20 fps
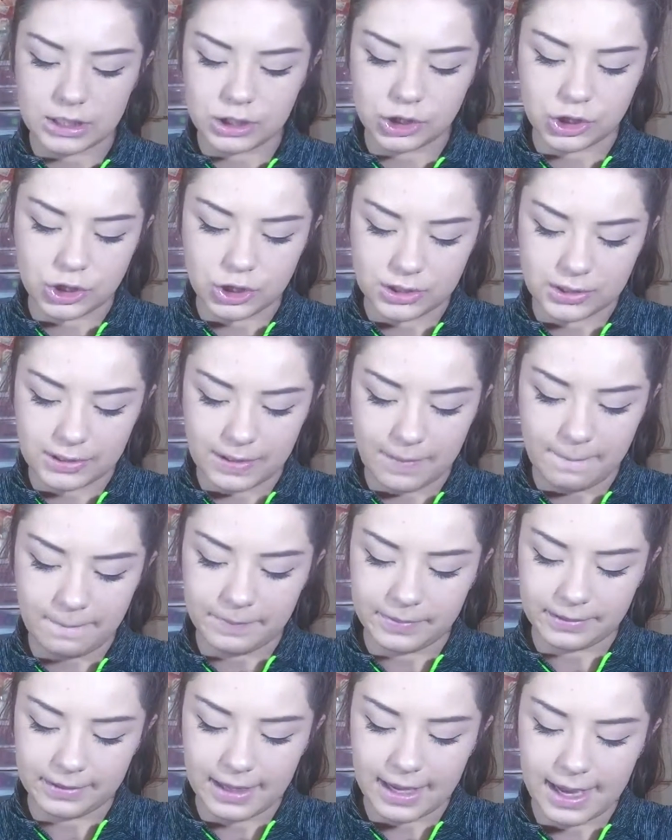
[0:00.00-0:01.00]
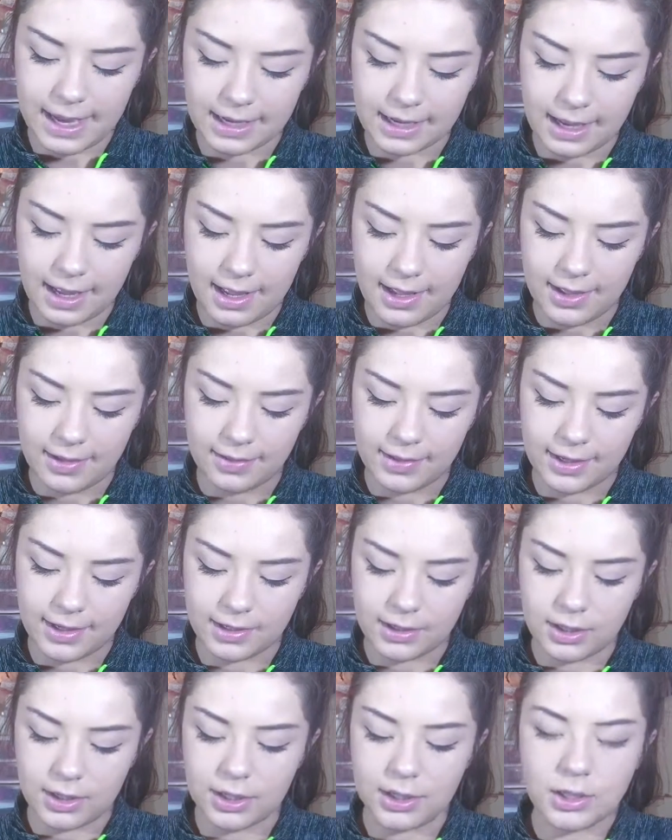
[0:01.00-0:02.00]
It's just a black
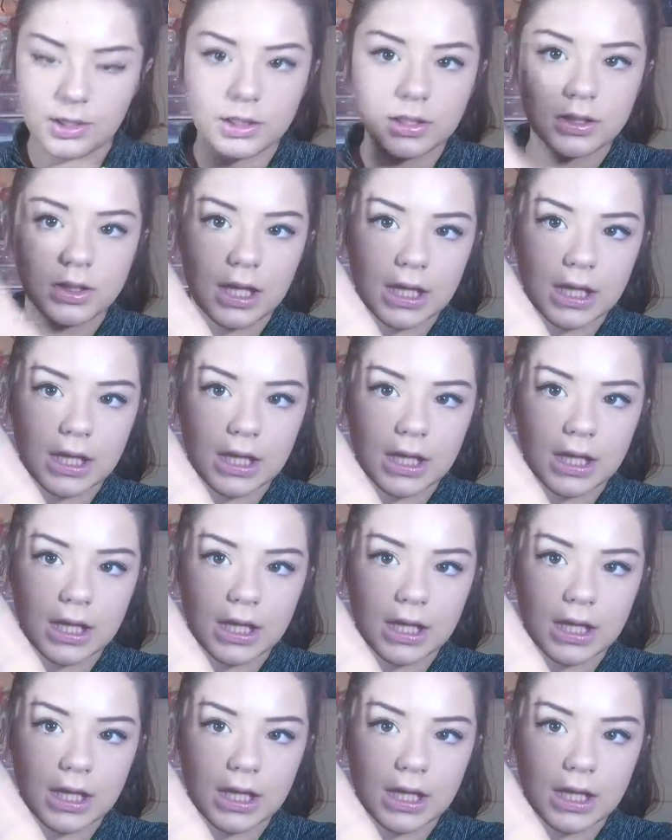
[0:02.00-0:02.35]
eyeliner,